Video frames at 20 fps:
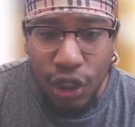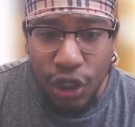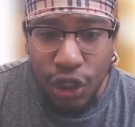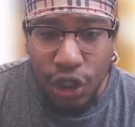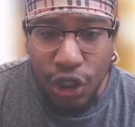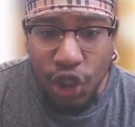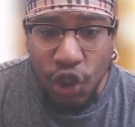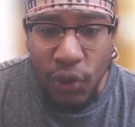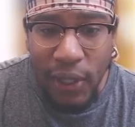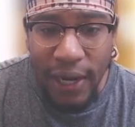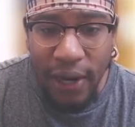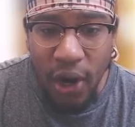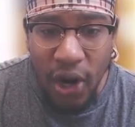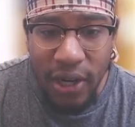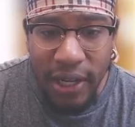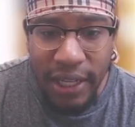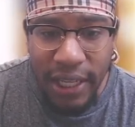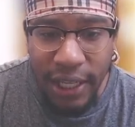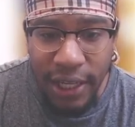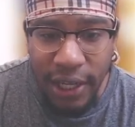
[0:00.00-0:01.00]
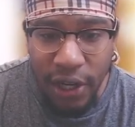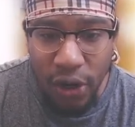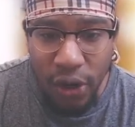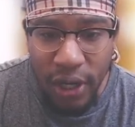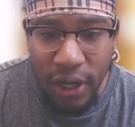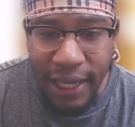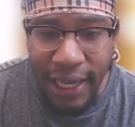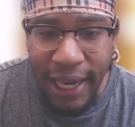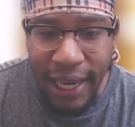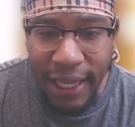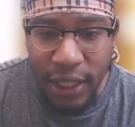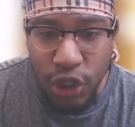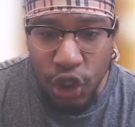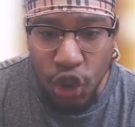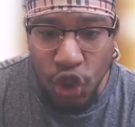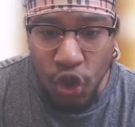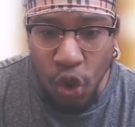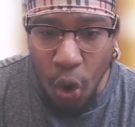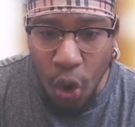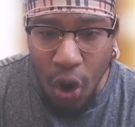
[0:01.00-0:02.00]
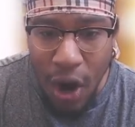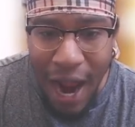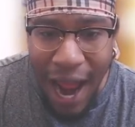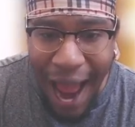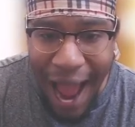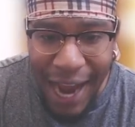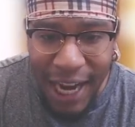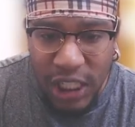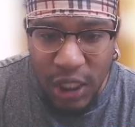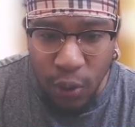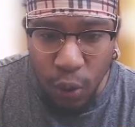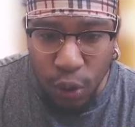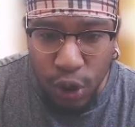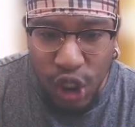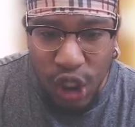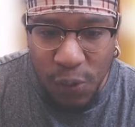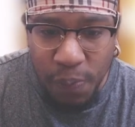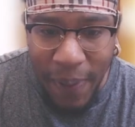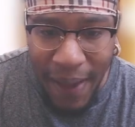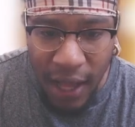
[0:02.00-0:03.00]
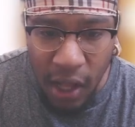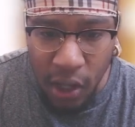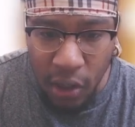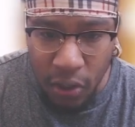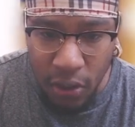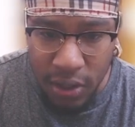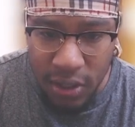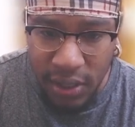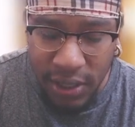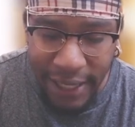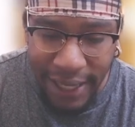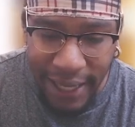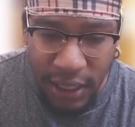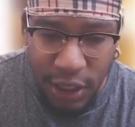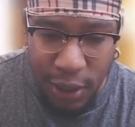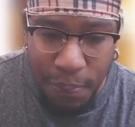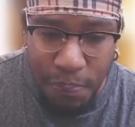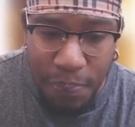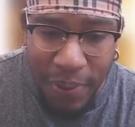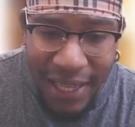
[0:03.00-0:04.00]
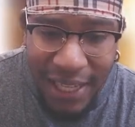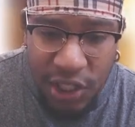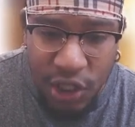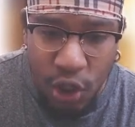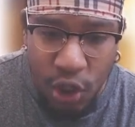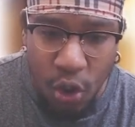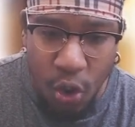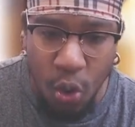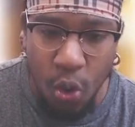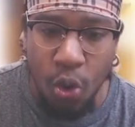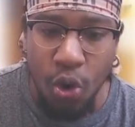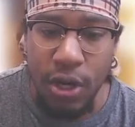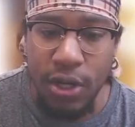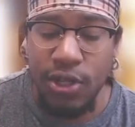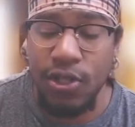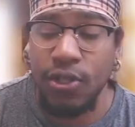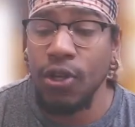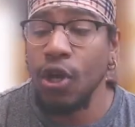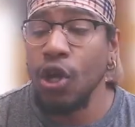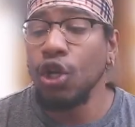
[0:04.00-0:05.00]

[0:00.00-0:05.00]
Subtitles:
Strenard here can store actual spells into beast cores.